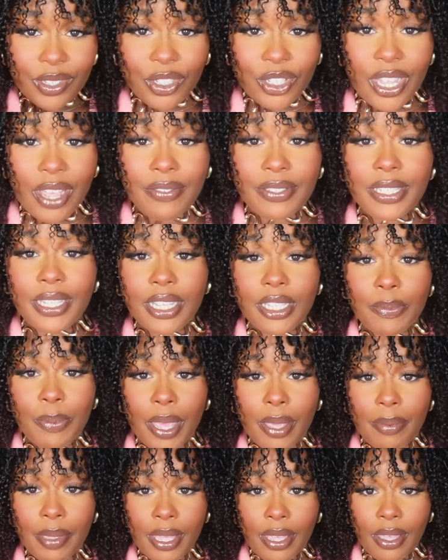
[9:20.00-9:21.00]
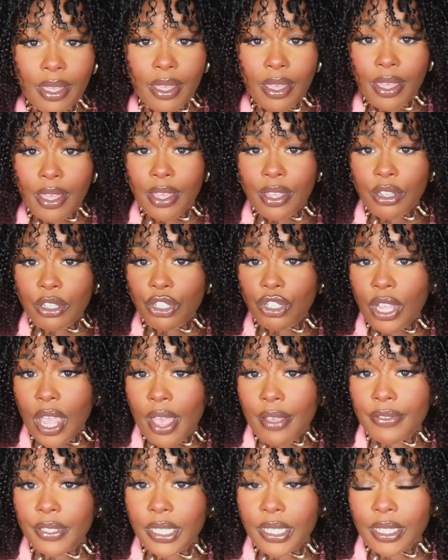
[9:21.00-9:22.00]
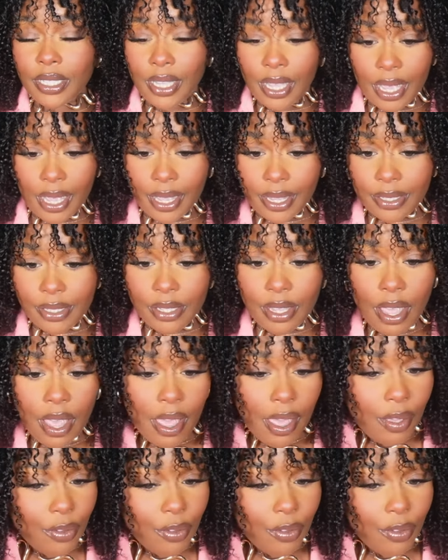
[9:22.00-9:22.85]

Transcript: Chef's kiss, baby. Chef's kiss.